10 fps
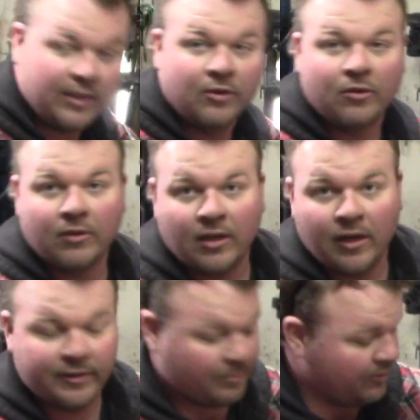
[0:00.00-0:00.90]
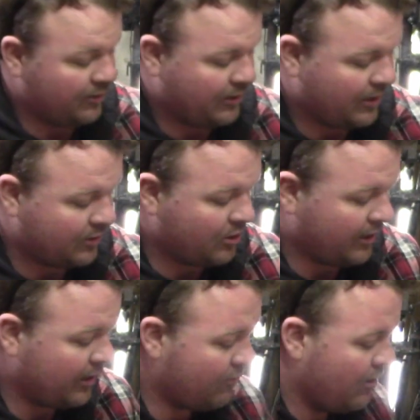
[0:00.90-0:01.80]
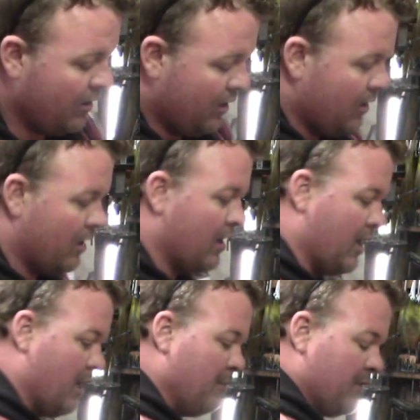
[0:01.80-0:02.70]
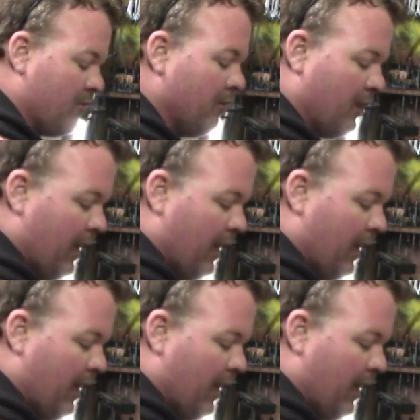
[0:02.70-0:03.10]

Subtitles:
that you go to the hospital and get a checkout. But screw